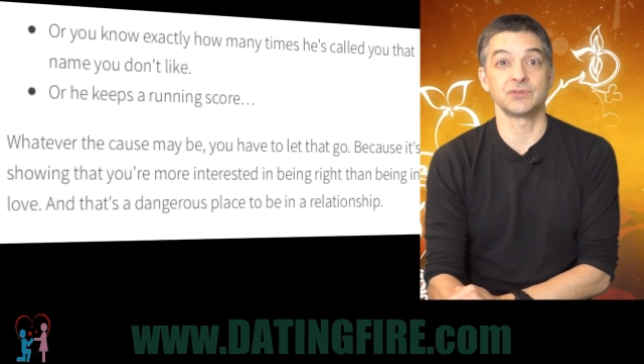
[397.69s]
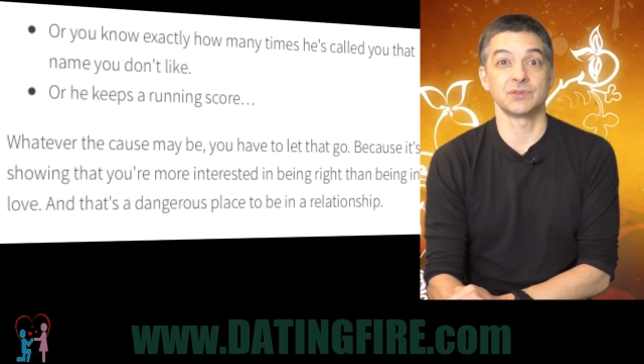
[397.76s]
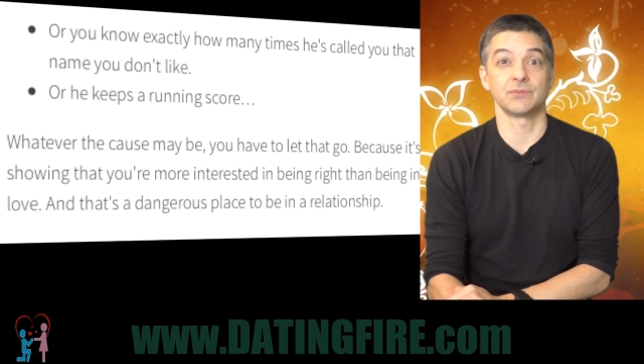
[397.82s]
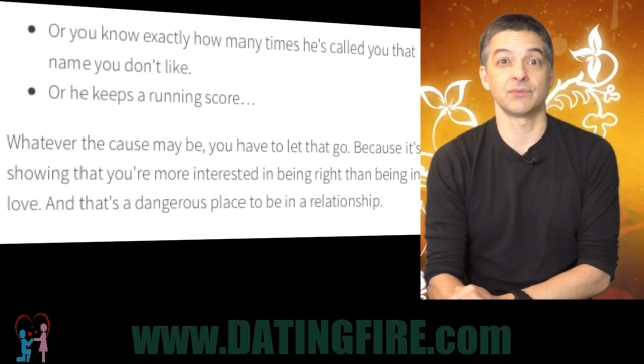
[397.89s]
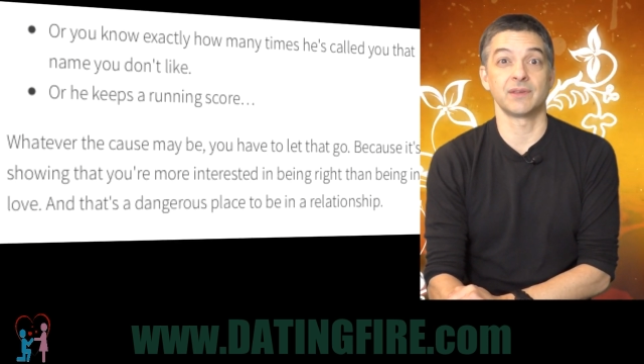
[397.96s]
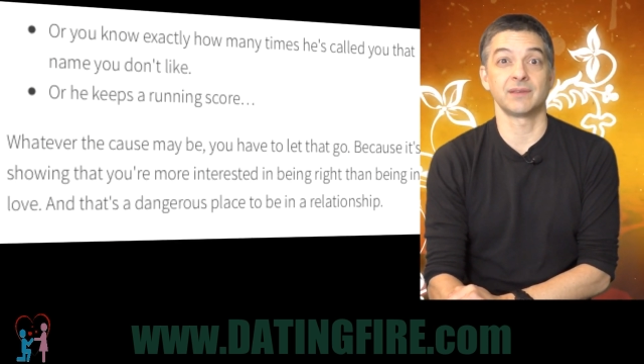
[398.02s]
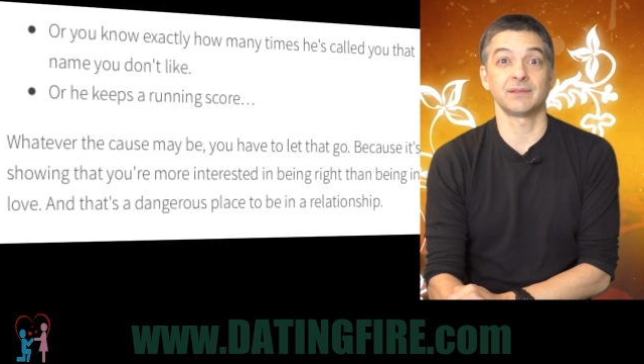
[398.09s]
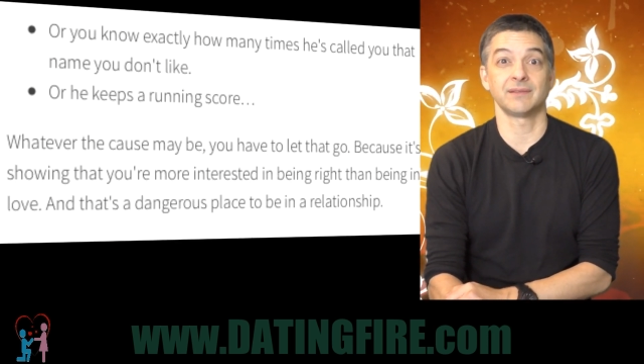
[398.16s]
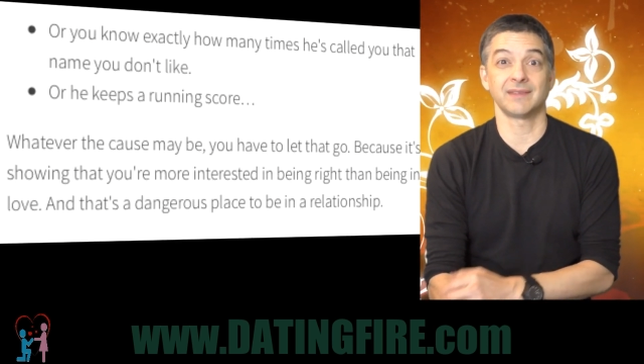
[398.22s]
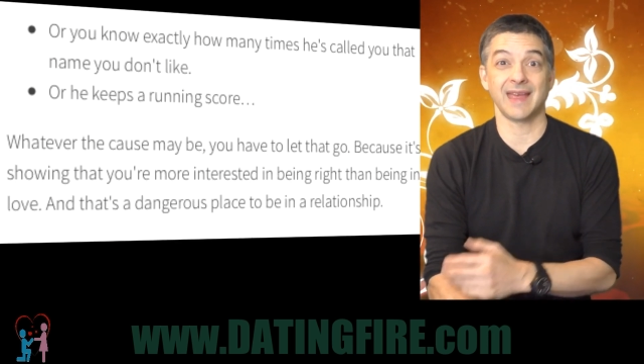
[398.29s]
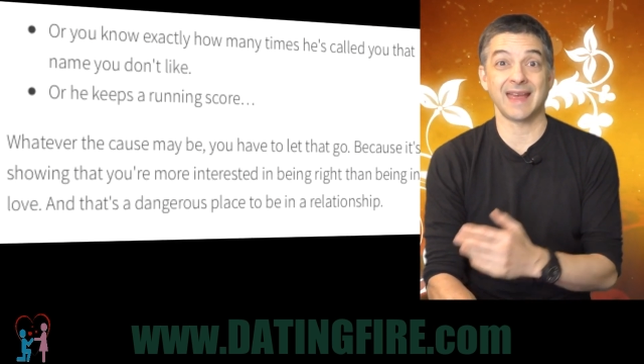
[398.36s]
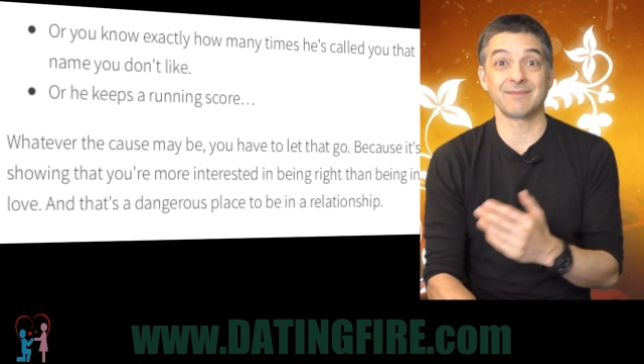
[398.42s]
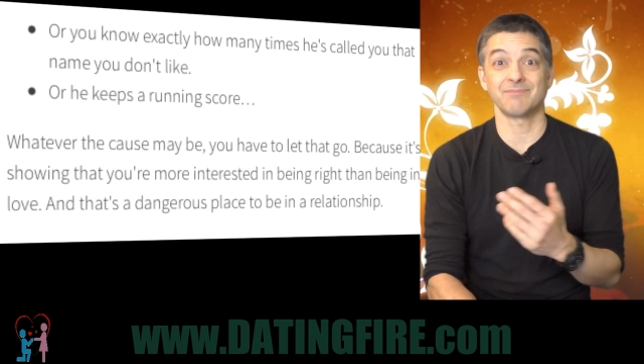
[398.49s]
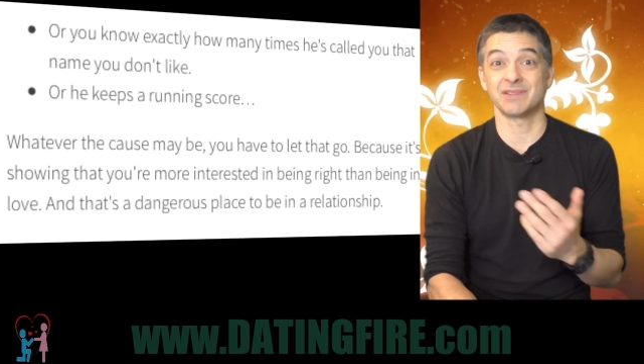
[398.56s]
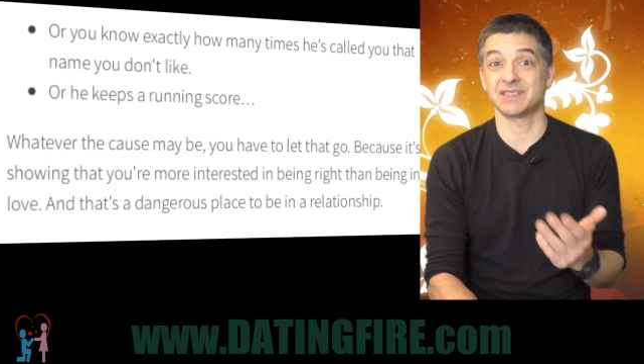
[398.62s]
you
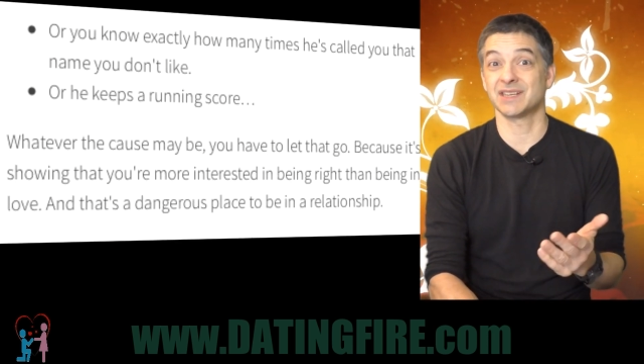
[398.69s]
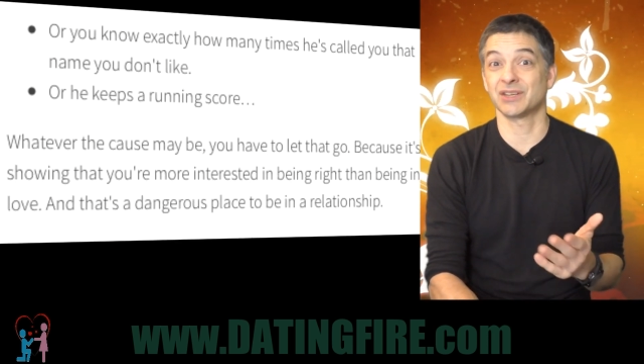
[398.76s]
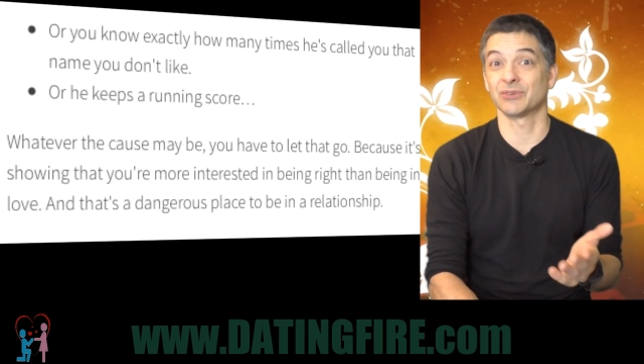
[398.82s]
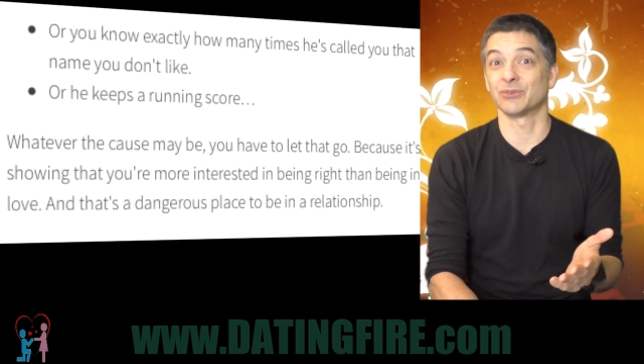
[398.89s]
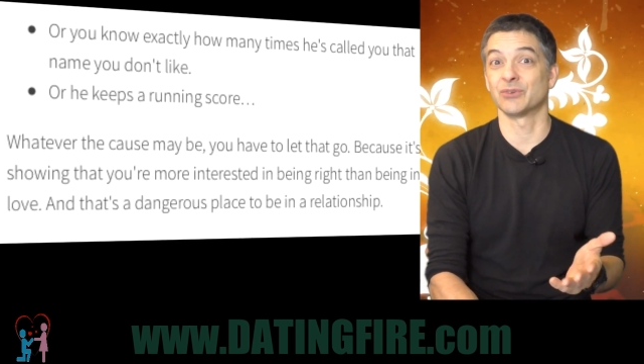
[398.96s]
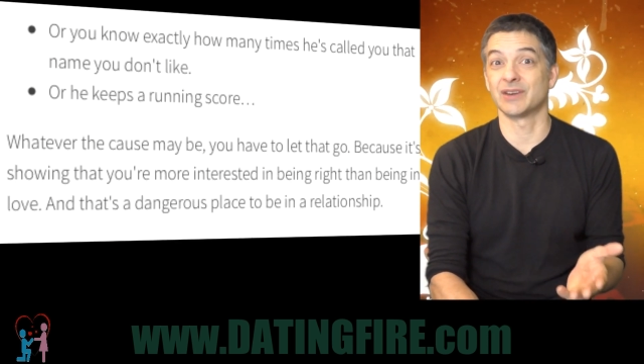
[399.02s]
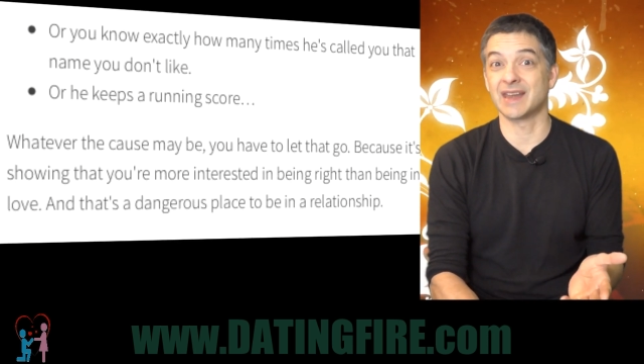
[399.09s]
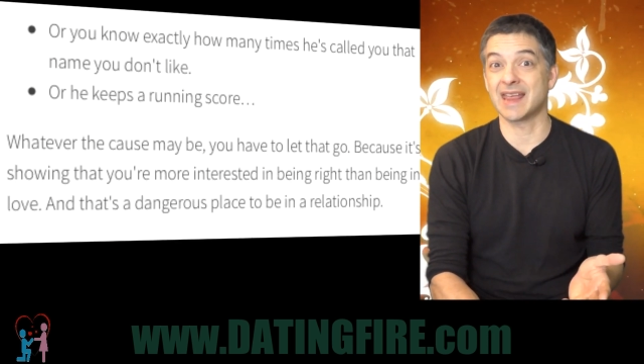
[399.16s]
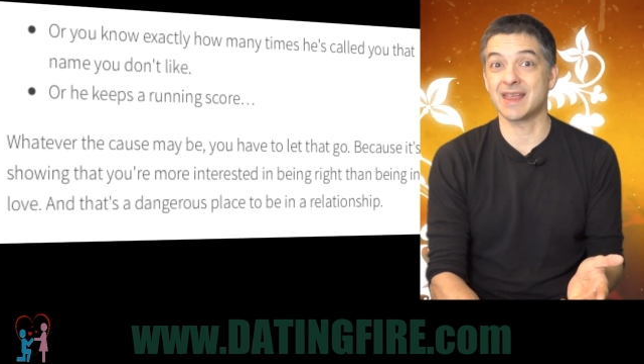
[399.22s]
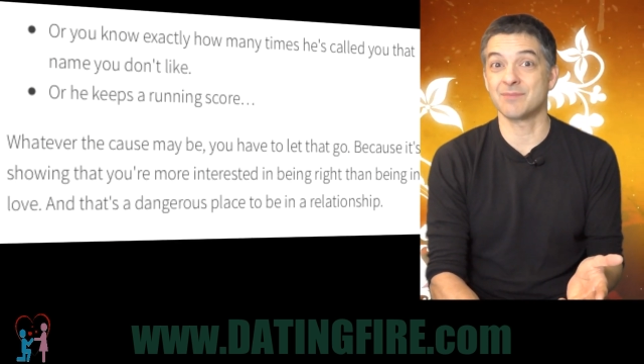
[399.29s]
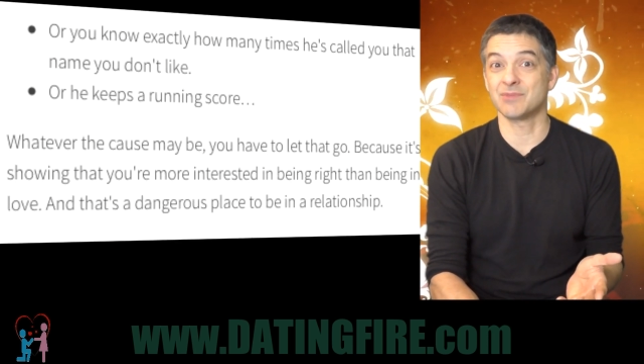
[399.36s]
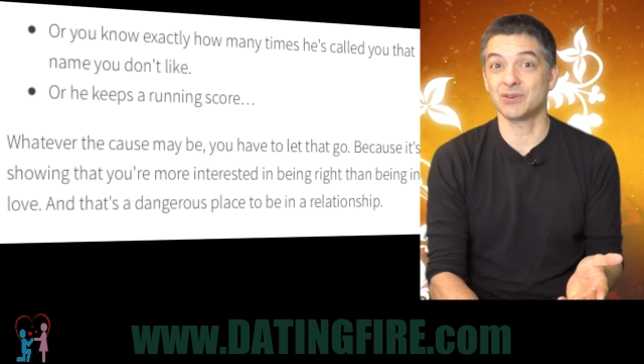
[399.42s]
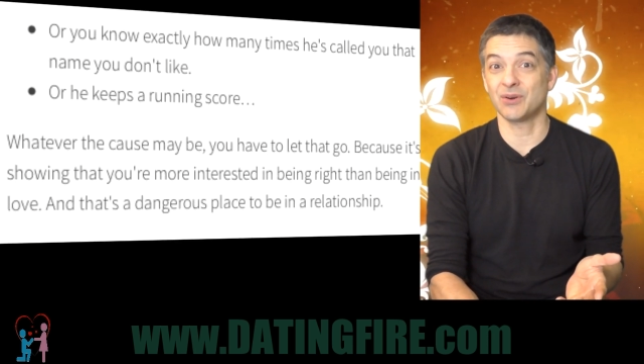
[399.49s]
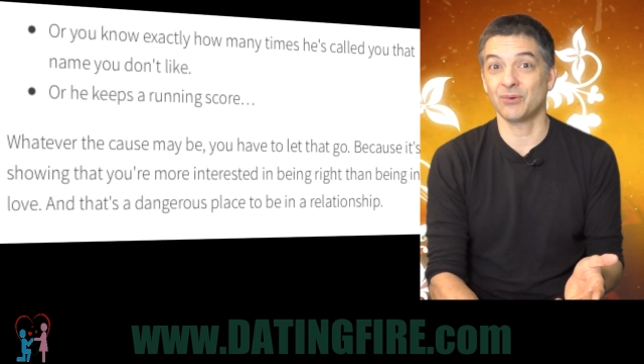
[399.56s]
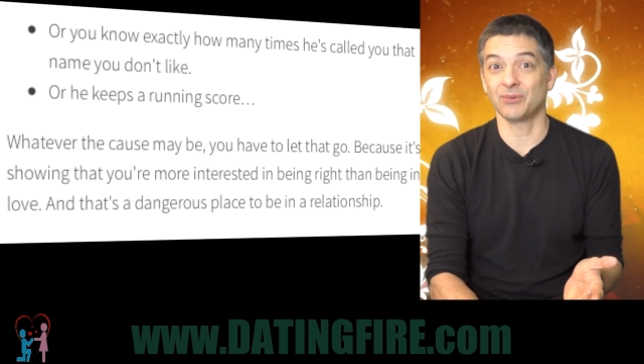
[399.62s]
that particular name
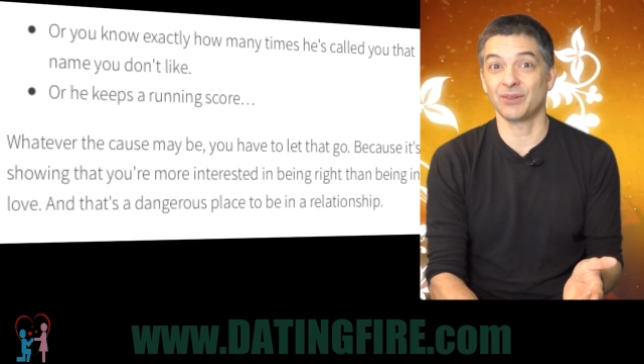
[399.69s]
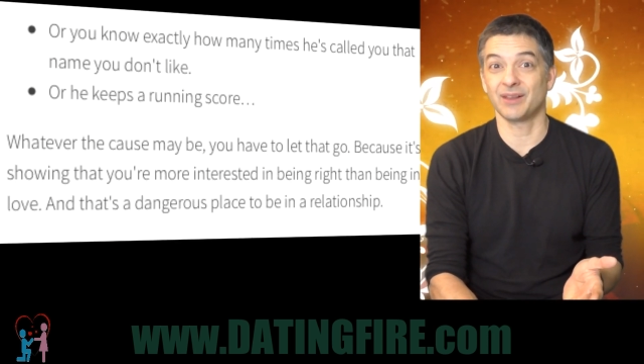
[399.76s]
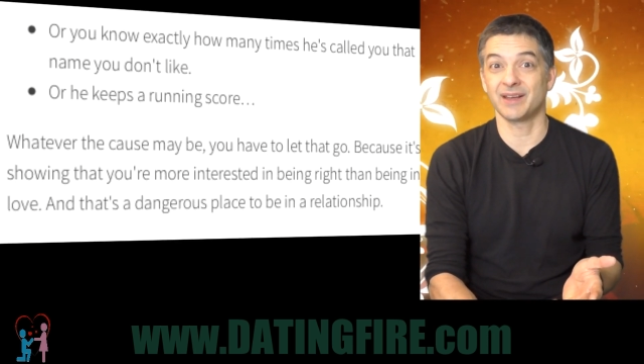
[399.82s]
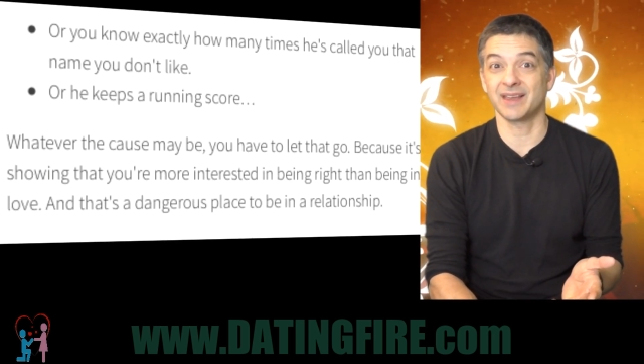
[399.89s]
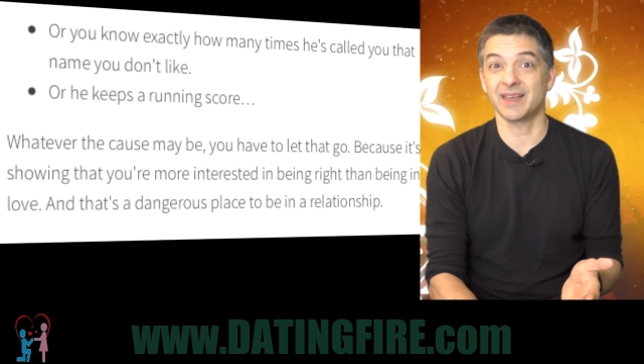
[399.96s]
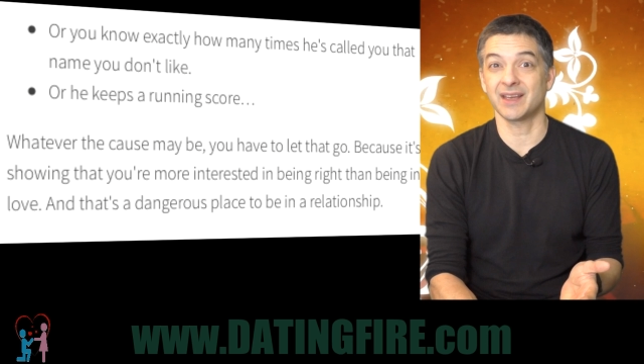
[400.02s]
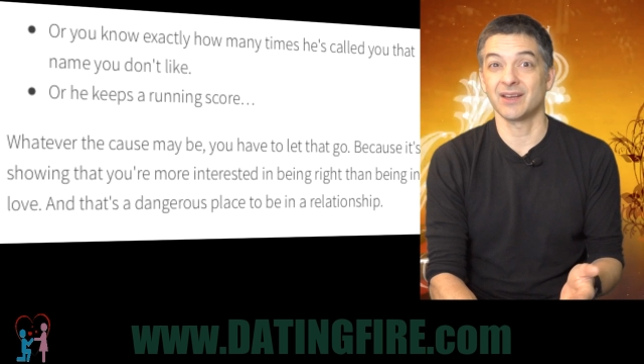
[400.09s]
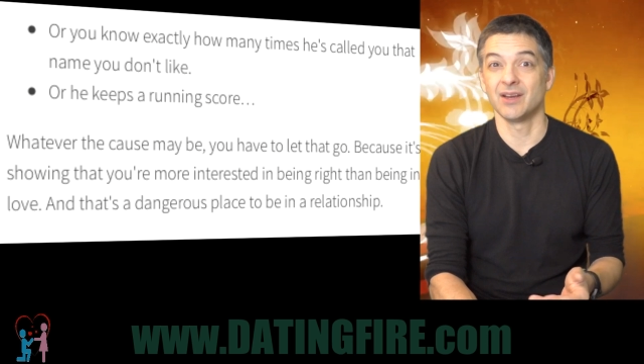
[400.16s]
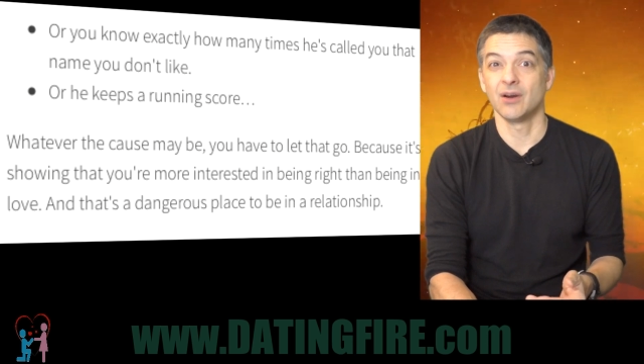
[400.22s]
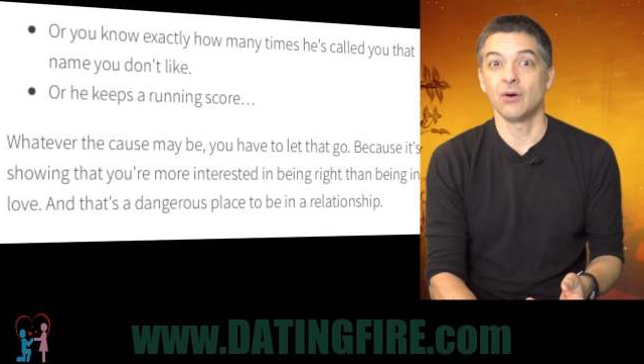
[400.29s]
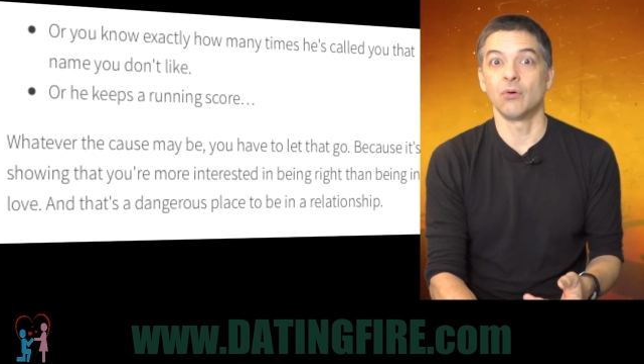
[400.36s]
you don't like,